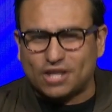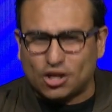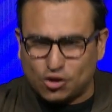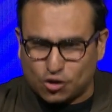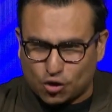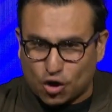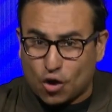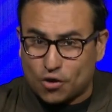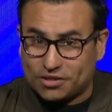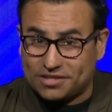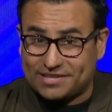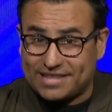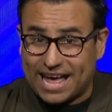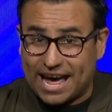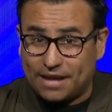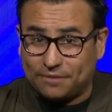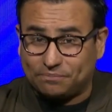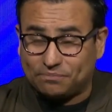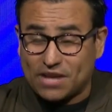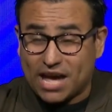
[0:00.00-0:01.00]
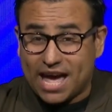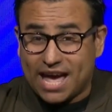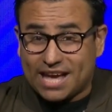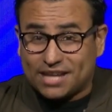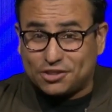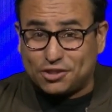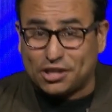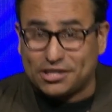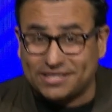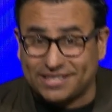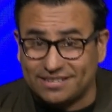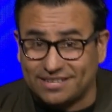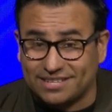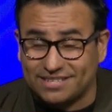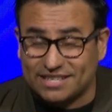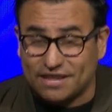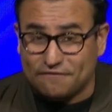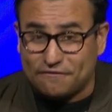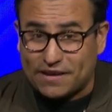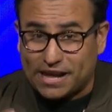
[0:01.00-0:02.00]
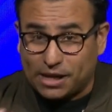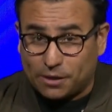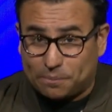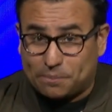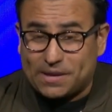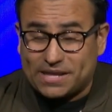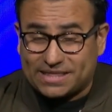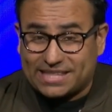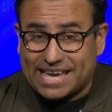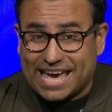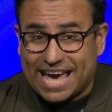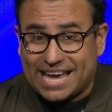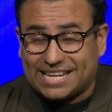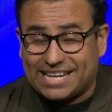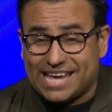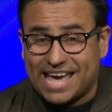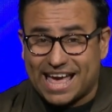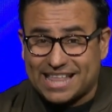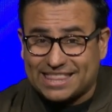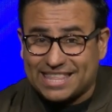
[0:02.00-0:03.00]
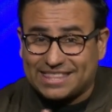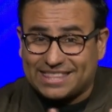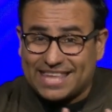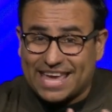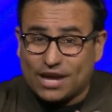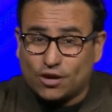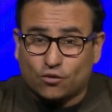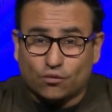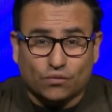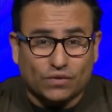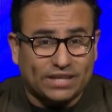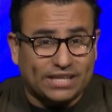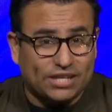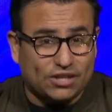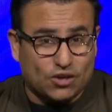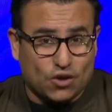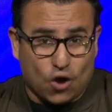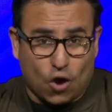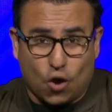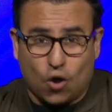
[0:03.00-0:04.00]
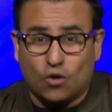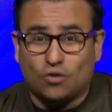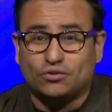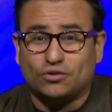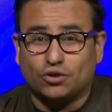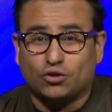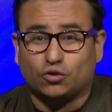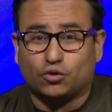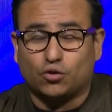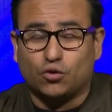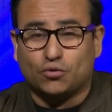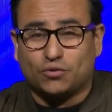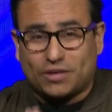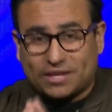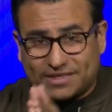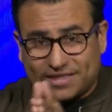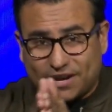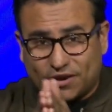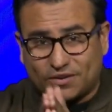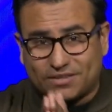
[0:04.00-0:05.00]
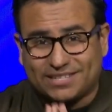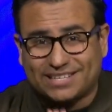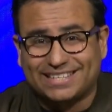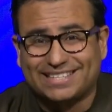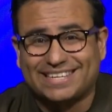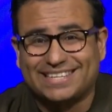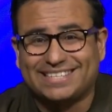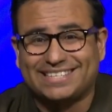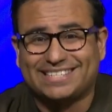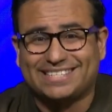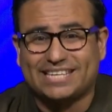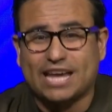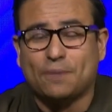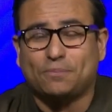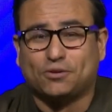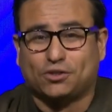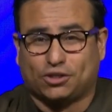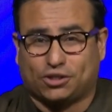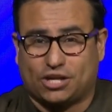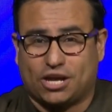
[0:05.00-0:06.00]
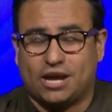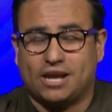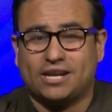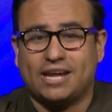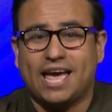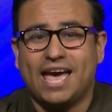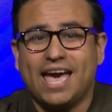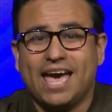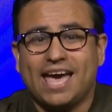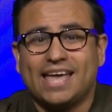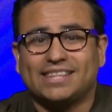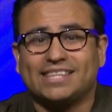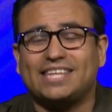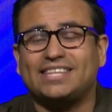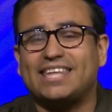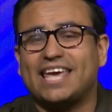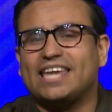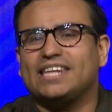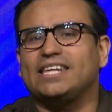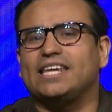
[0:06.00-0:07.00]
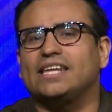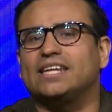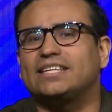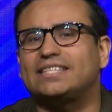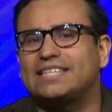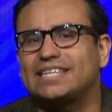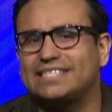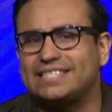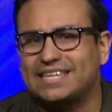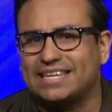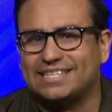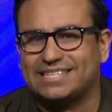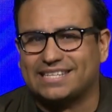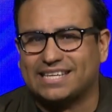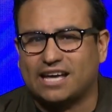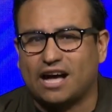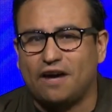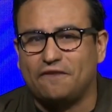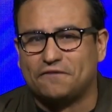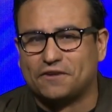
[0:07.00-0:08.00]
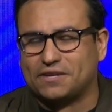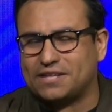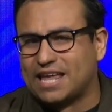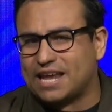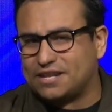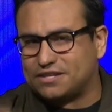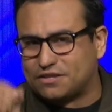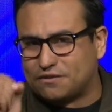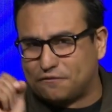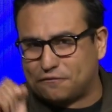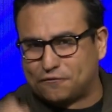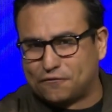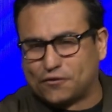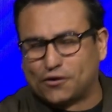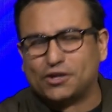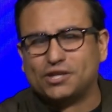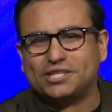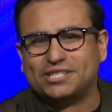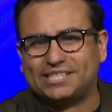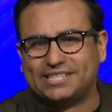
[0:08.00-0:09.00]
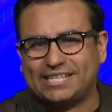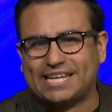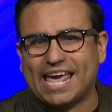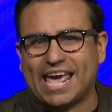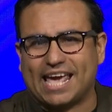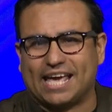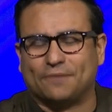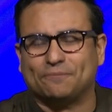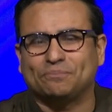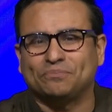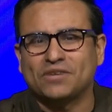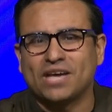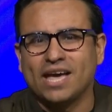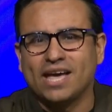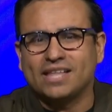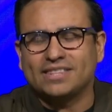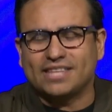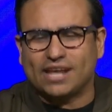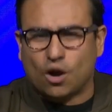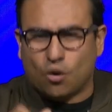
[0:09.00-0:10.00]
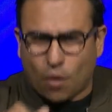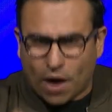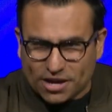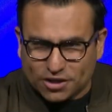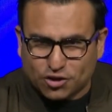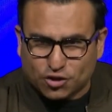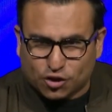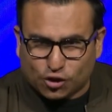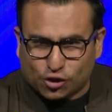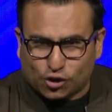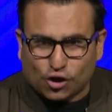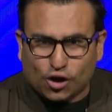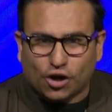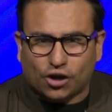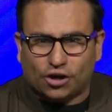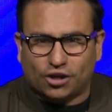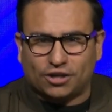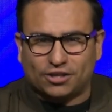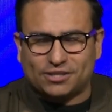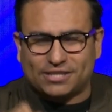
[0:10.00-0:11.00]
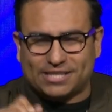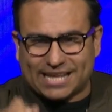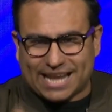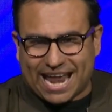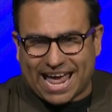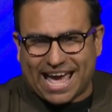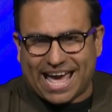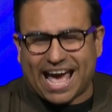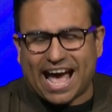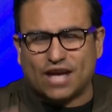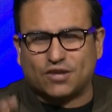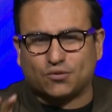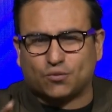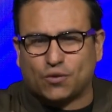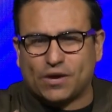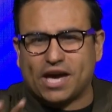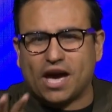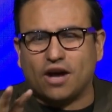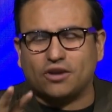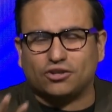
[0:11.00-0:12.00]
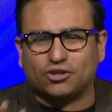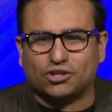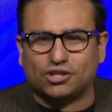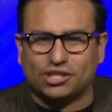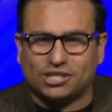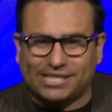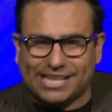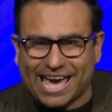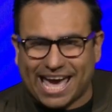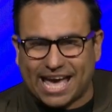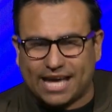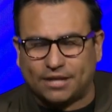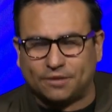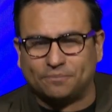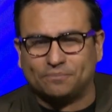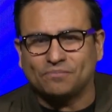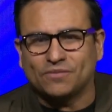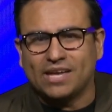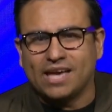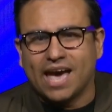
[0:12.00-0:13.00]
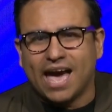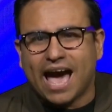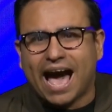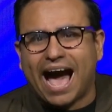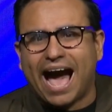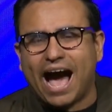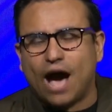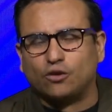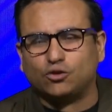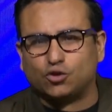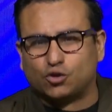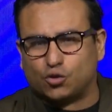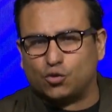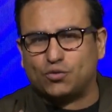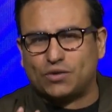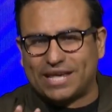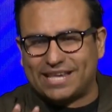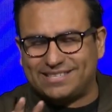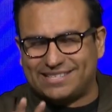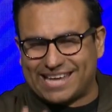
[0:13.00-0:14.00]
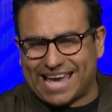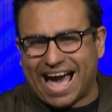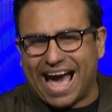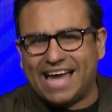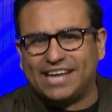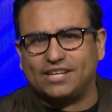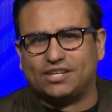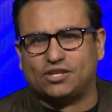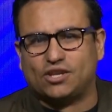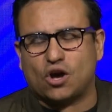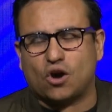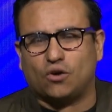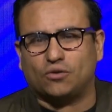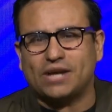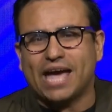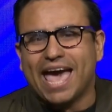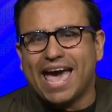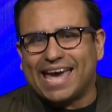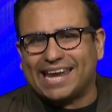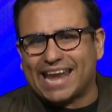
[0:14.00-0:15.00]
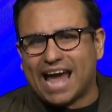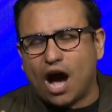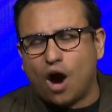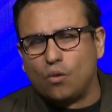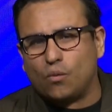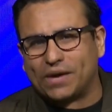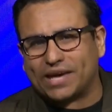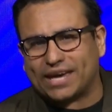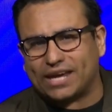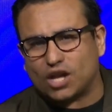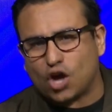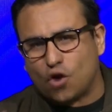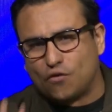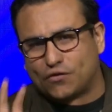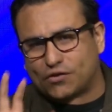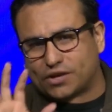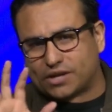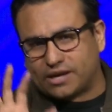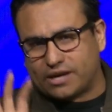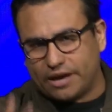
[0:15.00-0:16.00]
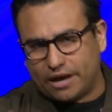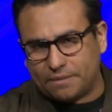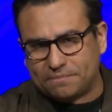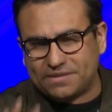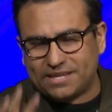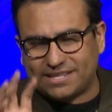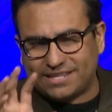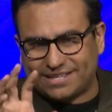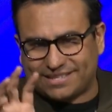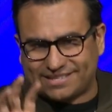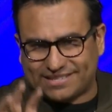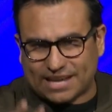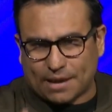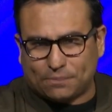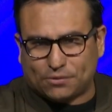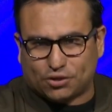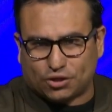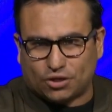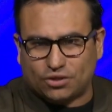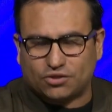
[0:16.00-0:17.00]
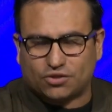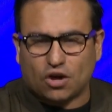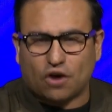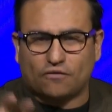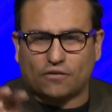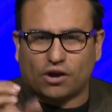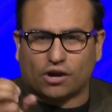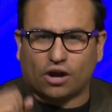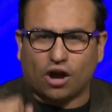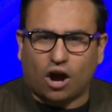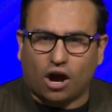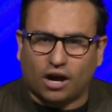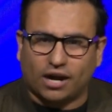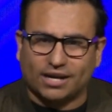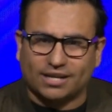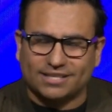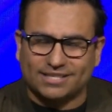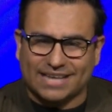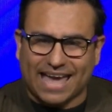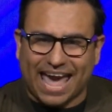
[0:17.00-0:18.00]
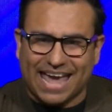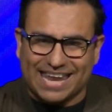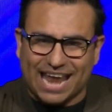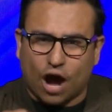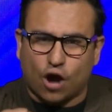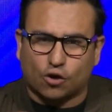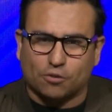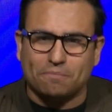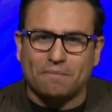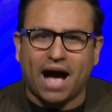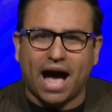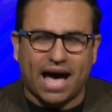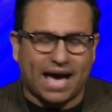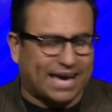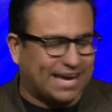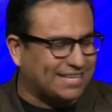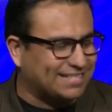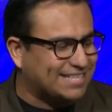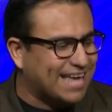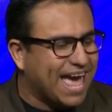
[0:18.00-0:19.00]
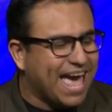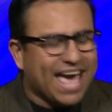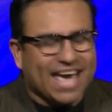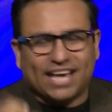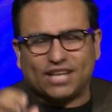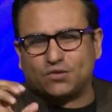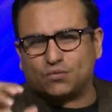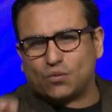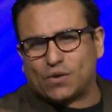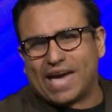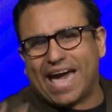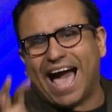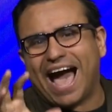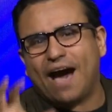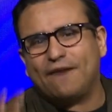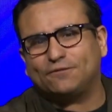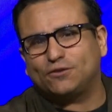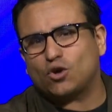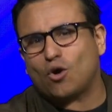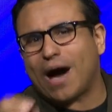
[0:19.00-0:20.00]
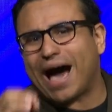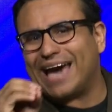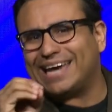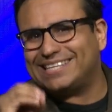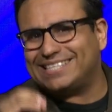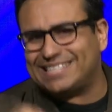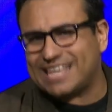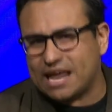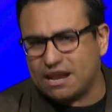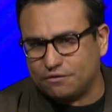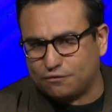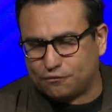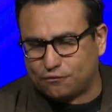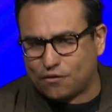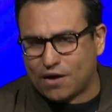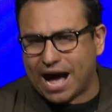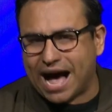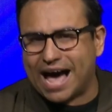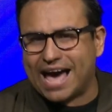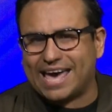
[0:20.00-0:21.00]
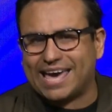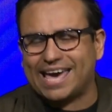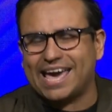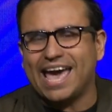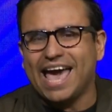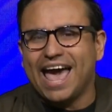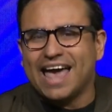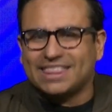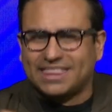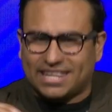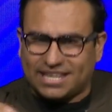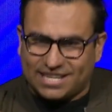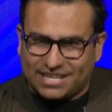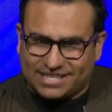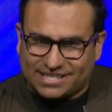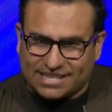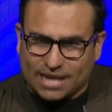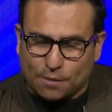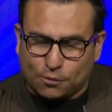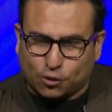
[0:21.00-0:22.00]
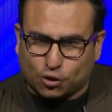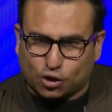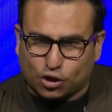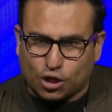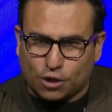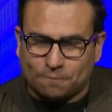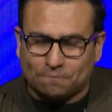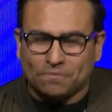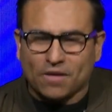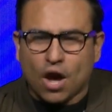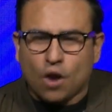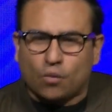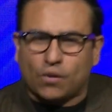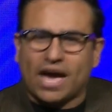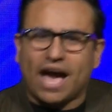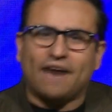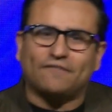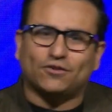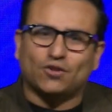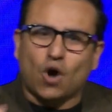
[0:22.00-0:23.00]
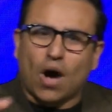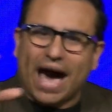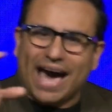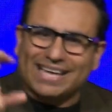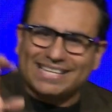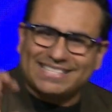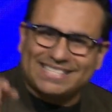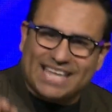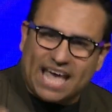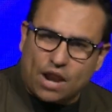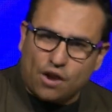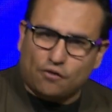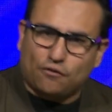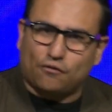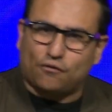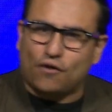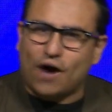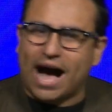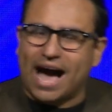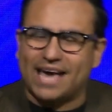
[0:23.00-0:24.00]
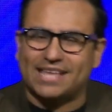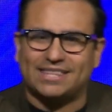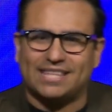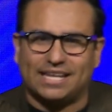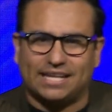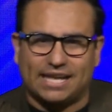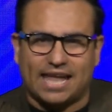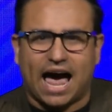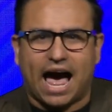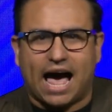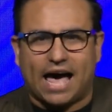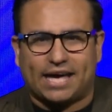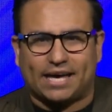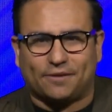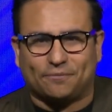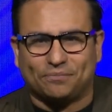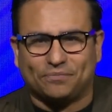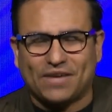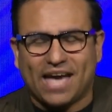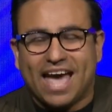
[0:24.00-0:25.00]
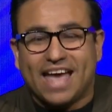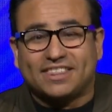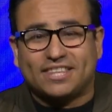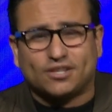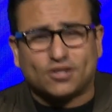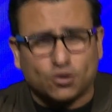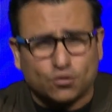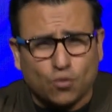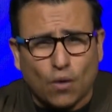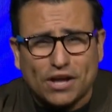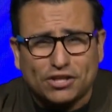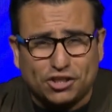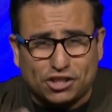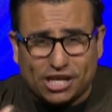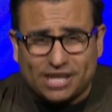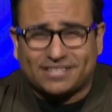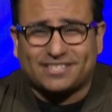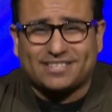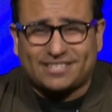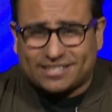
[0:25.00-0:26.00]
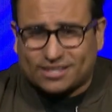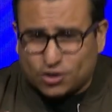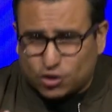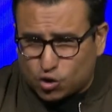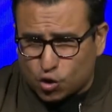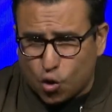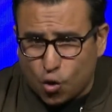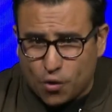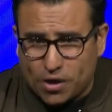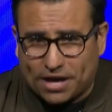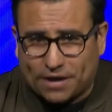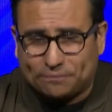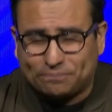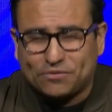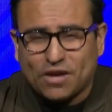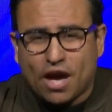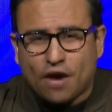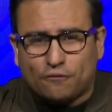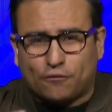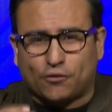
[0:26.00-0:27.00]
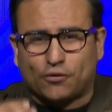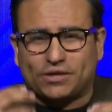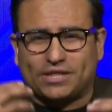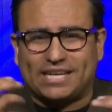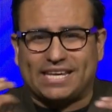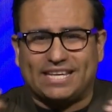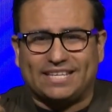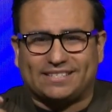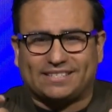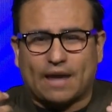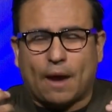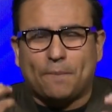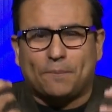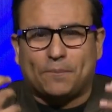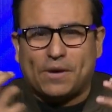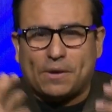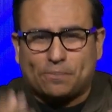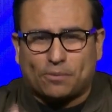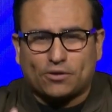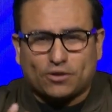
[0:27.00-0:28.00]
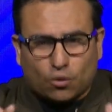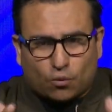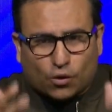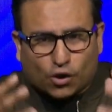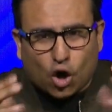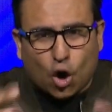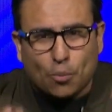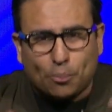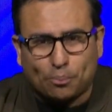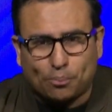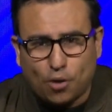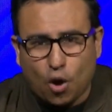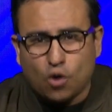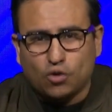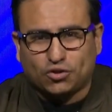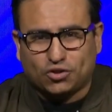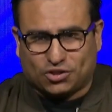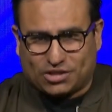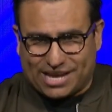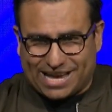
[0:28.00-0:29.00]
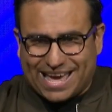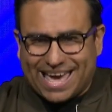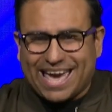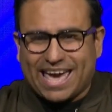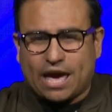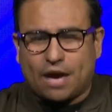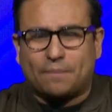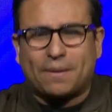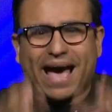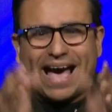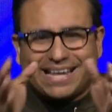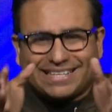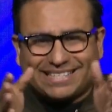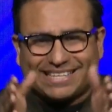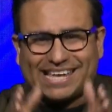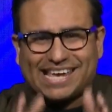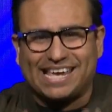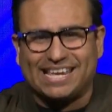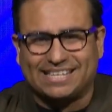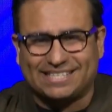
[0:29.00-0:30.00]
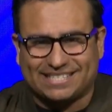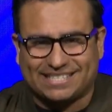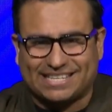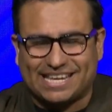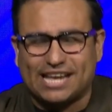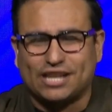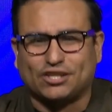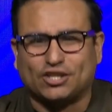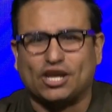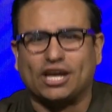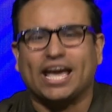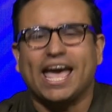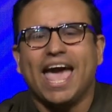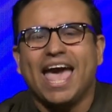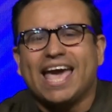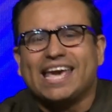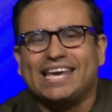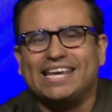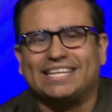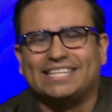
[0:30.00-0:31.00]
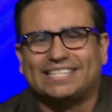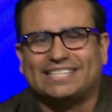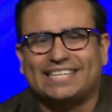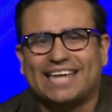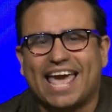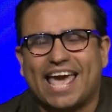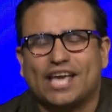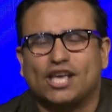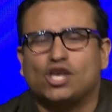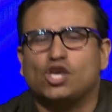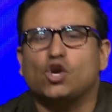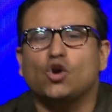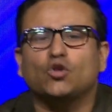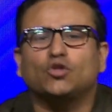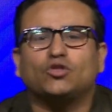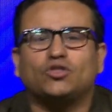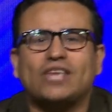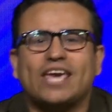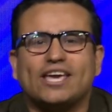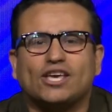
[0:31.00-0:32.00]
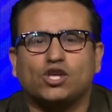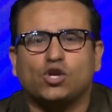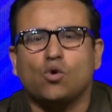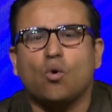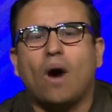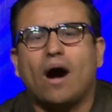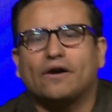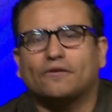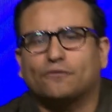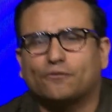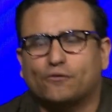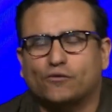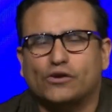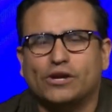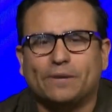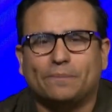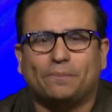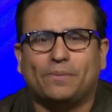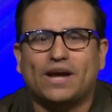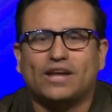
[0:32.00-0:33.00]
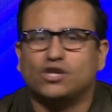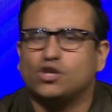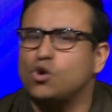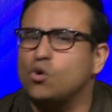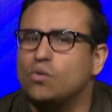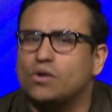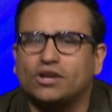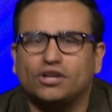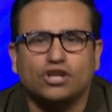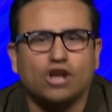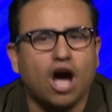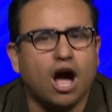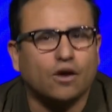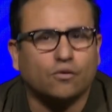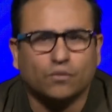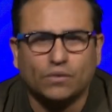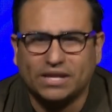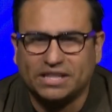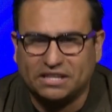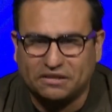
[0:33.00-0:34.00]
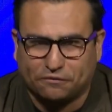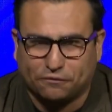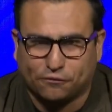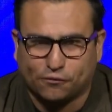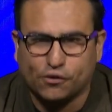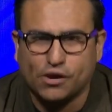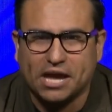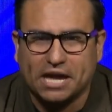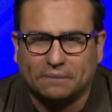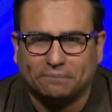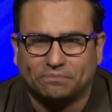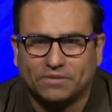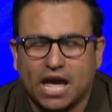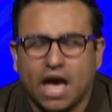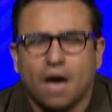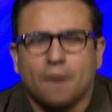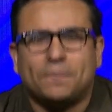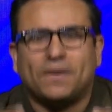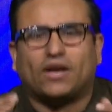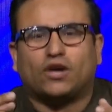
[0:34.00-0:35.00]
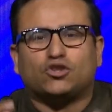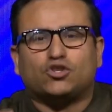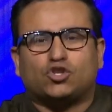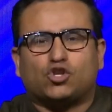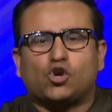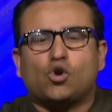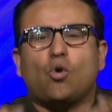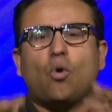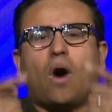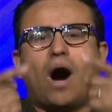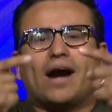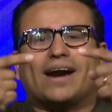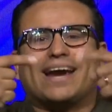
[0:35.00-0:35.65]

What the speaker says: Did you notice that? Jesus is developing the idea that they don't really know the truth, that there's a deception that they needed to discover. That is the first thing that I want us to learn today as we understand how truth is the antidote and how we can overcome the deceptions of our hearts and our minds. Is we have to identify the deception, we have to identify the lie. This is what Jesus is doing for these people that were opposing him as he is teaching. He's saying, you think you are free, but you are not really free, because you